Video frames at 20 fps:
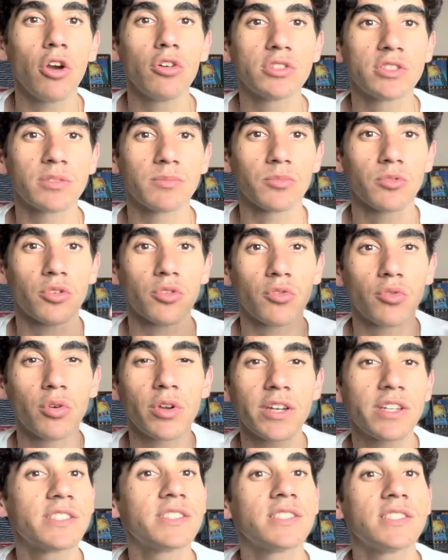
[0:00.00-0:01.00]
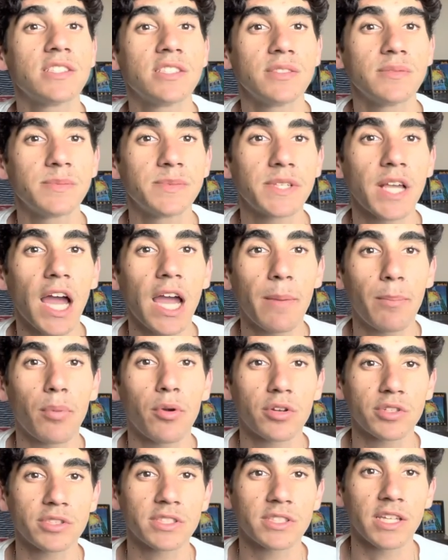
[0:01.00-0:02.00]
some criticisms I
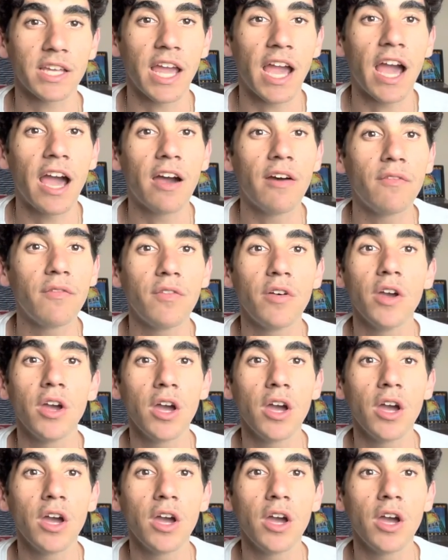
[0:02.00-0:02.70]
personally have